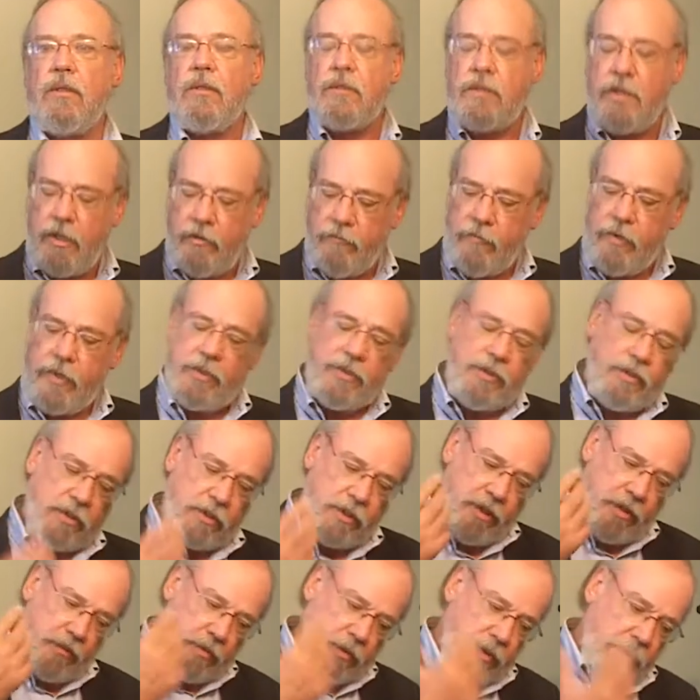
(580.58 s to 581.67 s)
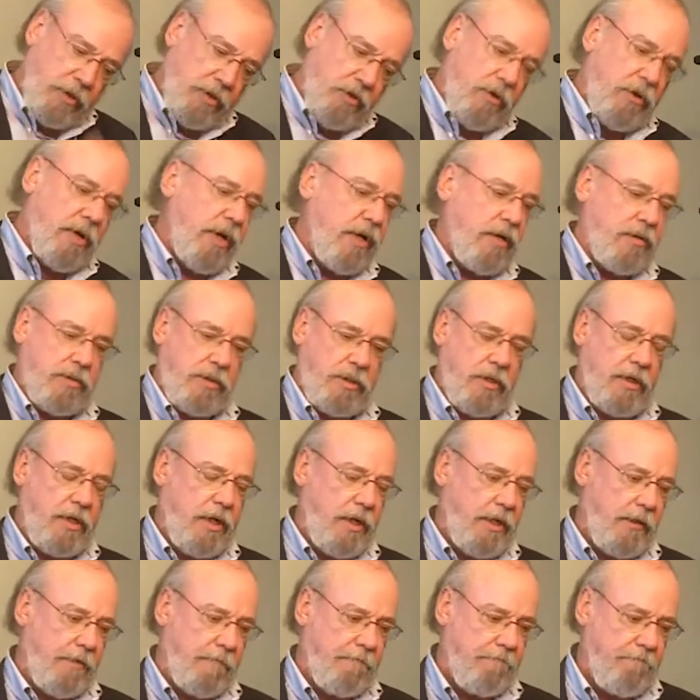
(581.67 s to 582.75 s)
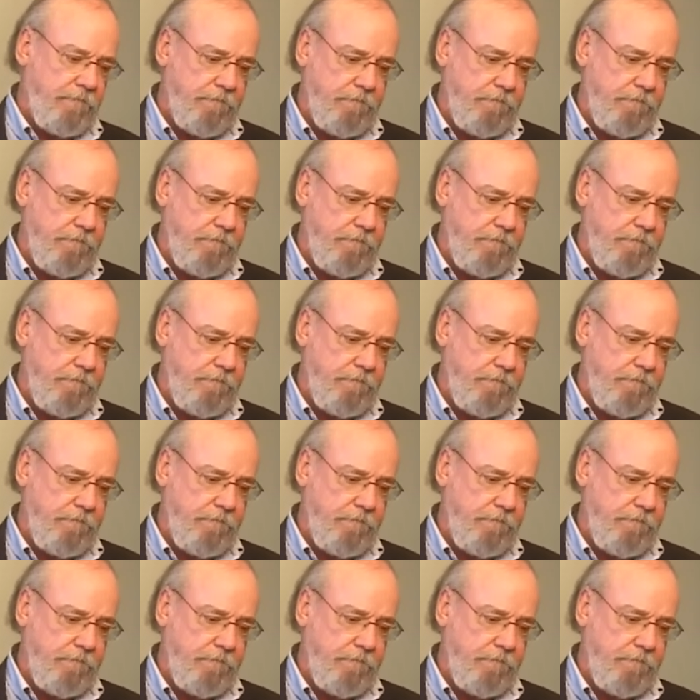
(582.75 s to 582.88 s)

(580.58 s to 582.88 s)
Salvation's coming to your house today.